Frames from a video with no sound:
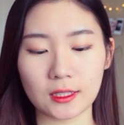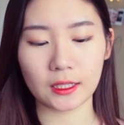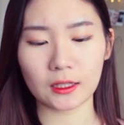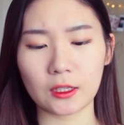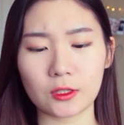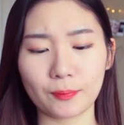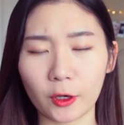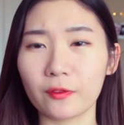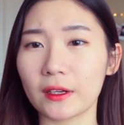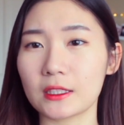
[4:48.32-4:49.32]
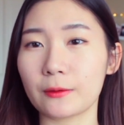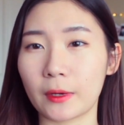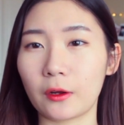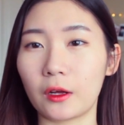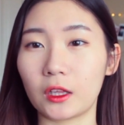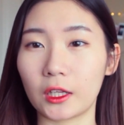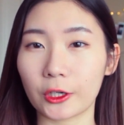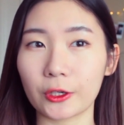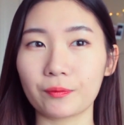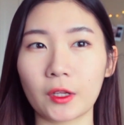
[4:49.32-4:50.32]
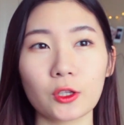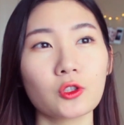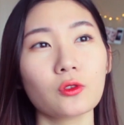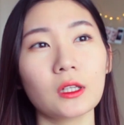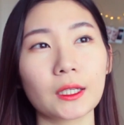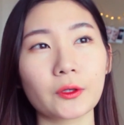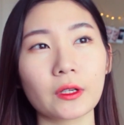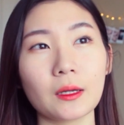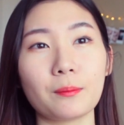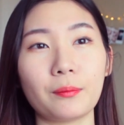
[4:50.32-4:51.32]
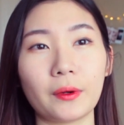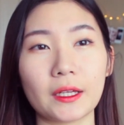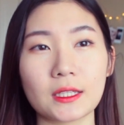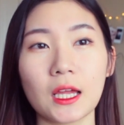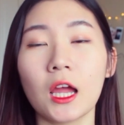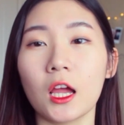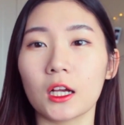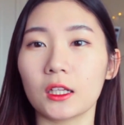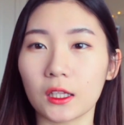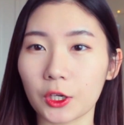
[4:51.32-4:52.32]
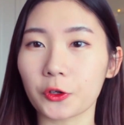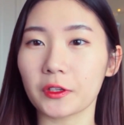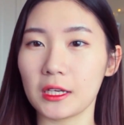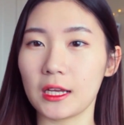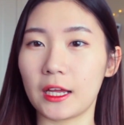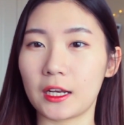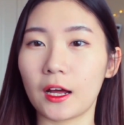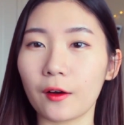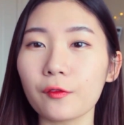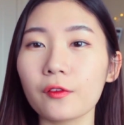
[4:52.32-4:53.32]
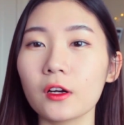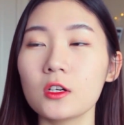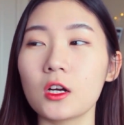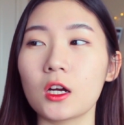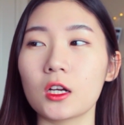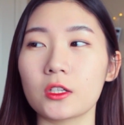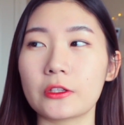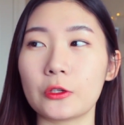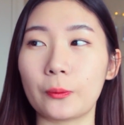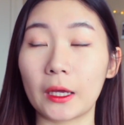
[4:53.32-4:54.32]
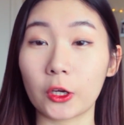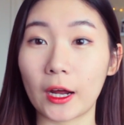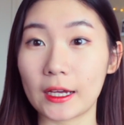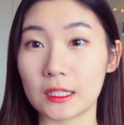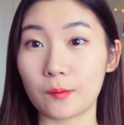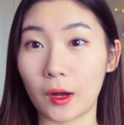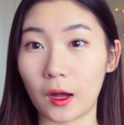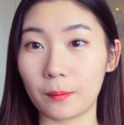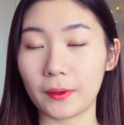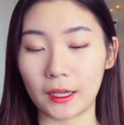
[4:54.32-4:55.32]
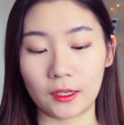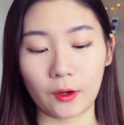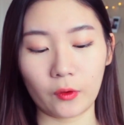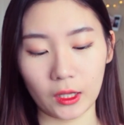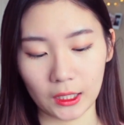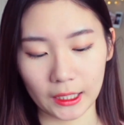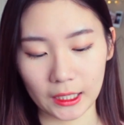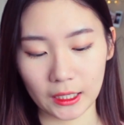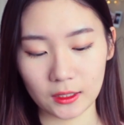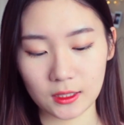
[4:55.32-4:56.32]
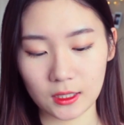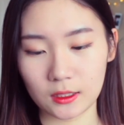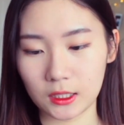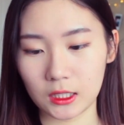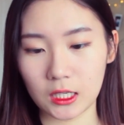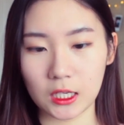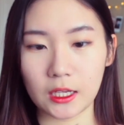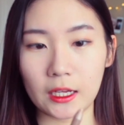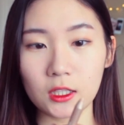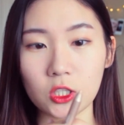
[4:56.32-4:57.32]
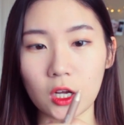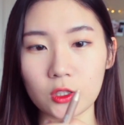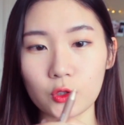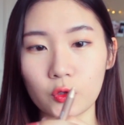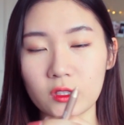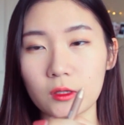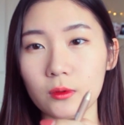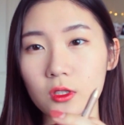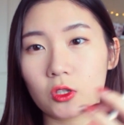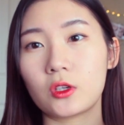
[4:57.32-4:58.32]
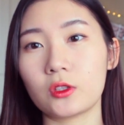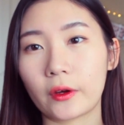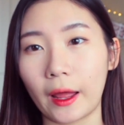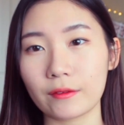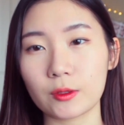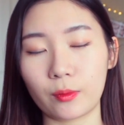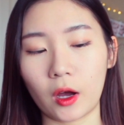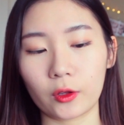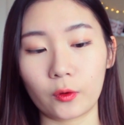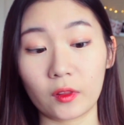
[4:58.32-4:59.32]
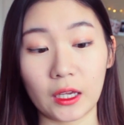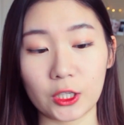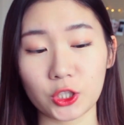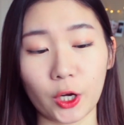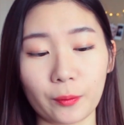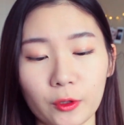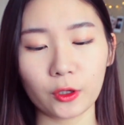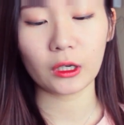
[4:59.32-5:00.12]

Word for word: it's like this perfect amount of glitter, not too glittery, but glittery enough to make your eyes pop, and I really like it. And it's also twistable, so you don't have to bother with like a sharpener